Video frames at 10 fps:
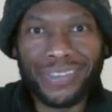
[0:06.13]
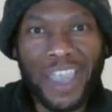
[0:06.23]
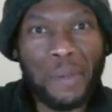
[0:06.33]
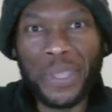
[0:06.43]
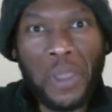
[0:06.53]

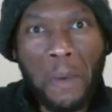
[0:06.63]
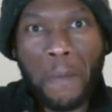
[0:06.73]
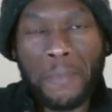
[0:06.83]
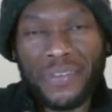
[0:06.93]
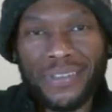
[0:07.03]
coming
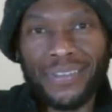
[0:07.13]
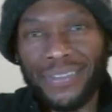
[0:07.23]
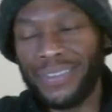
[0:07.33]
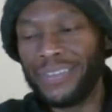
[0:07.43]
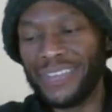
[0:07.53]
home.
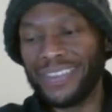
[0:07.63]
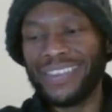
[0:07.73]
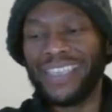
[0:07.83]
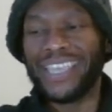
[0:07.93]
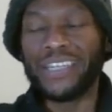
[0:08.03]

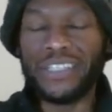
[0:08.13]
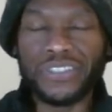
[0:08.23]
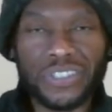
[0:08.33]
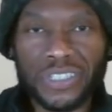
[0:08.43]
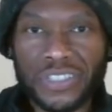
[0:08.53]
At least
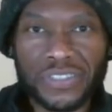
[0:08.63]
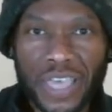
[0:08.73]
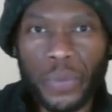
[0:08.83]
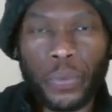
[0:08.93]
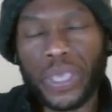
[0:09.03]
it looks
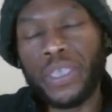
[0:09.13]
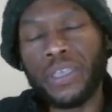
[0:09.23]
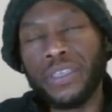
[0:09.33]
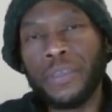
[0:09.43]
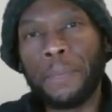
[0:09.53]
that way.
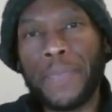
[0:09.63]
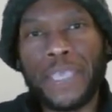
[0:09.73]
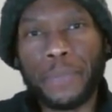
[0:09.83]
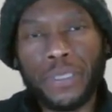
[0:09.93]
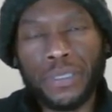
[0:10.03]

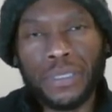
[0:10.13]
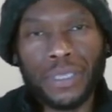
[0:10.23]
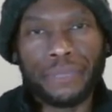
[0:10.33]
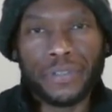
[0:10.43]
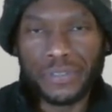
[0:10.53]
Maybe
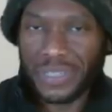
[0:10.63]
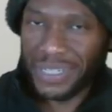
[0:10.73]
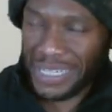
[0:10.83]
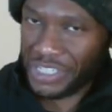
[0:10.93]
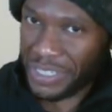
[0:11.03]
if there's an
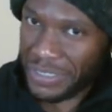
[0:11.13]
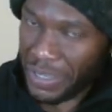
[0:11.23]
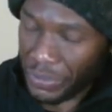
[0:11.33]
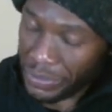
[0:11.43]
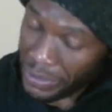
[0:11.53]
election that's
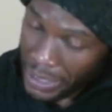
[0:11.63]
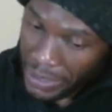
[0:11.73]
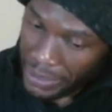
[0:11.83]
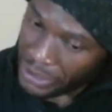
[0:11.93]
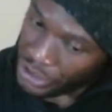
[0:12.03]
held
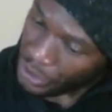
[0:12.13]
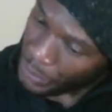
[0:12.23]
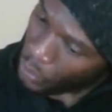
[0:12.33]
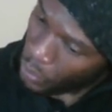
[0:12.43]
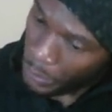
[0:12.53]
today, Jeremy
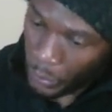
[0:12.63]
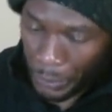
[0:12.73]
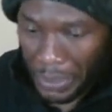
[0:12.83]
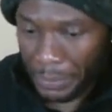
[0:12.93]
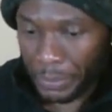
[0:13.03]
Corbyn will
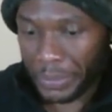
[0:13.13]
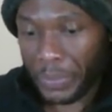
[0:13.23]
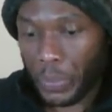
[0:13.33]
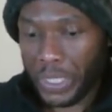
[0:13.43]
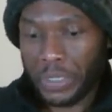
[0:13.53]
probably
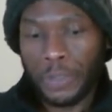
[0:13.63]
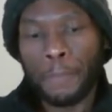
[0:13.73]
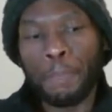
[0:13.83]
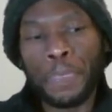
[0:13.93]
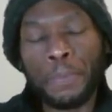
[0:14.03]
win.
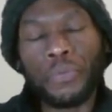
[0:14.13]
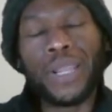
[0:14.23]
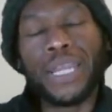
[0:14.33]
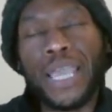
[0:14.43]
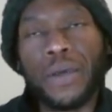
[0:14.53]
But
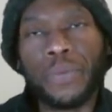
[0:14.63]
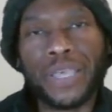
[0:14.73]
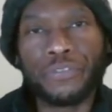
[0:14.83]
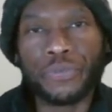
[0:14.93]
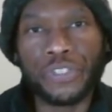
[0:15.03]
right now we
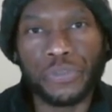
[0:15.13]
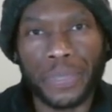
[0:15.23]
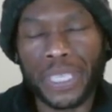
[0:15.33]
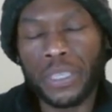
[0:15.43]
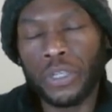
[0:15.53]
have Theresa
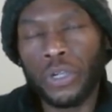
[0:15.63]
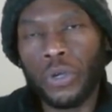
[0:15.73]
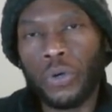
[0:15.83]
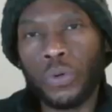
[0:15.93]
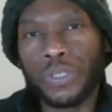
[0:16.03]
May,
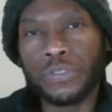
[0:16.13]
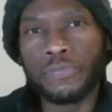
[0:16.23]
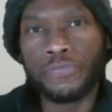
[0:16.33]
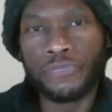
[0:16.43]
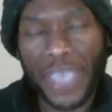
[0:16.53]
who is
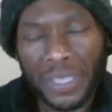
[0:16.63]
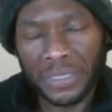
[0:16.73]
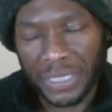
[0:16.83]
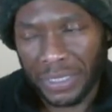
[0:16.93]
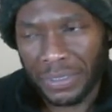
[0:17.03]

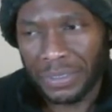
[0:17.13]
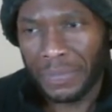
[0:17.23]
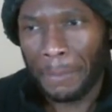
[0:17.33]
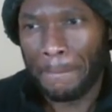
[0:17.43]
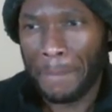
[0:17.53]
failing
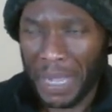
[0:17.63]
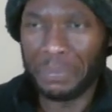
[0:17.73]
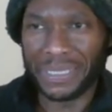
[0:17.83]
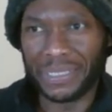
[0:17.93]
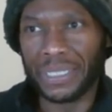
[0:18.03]

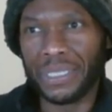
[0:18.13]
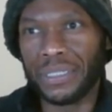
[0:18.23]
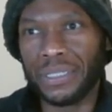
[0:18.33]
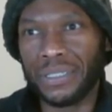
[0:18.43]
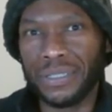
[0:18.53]
publicly
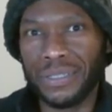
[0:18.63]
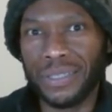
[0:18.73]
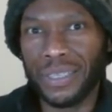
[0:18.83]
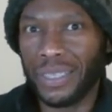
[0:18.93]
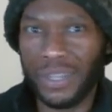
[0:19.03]

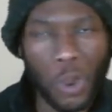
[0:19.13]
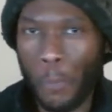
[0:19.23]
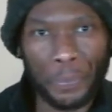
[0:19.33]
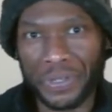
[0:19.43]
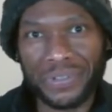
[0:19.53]
in
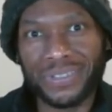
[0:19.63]
open.